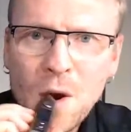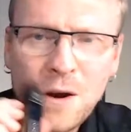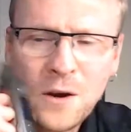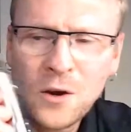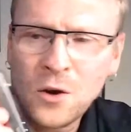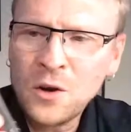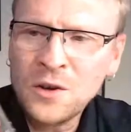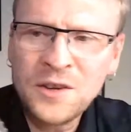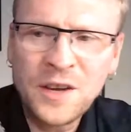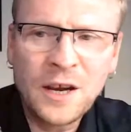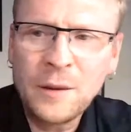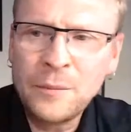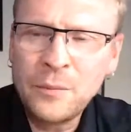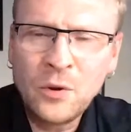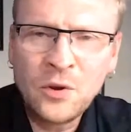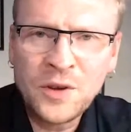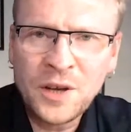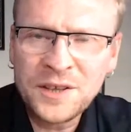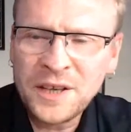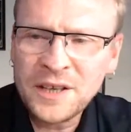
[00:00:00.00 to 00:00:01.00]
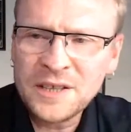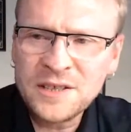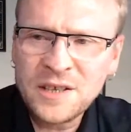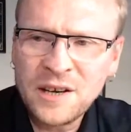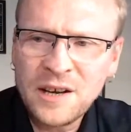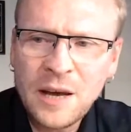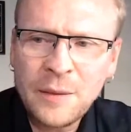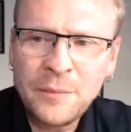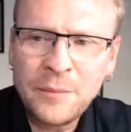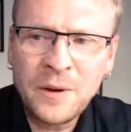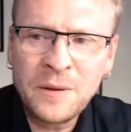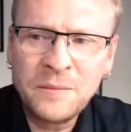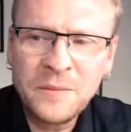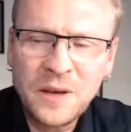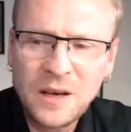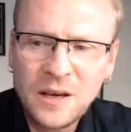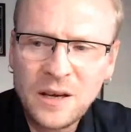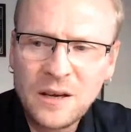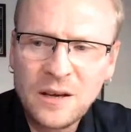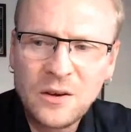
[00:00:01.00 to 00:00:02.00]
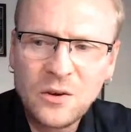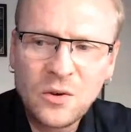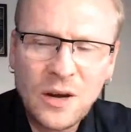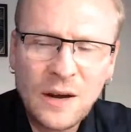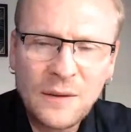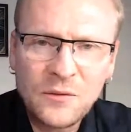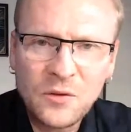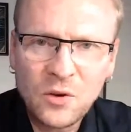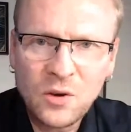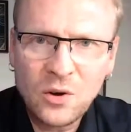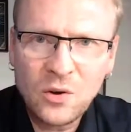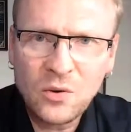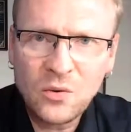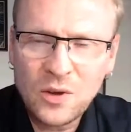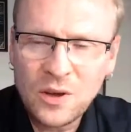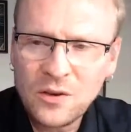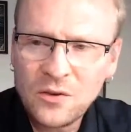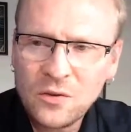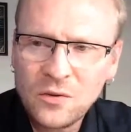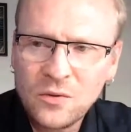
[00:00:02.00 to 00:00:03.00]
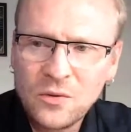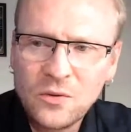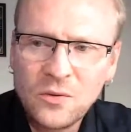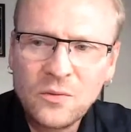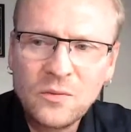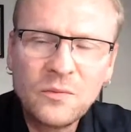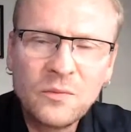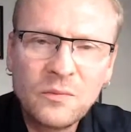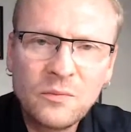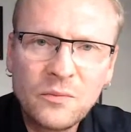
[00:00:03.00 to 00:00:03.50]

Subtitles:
you can take a pull, nothing's going to happen. You have to go into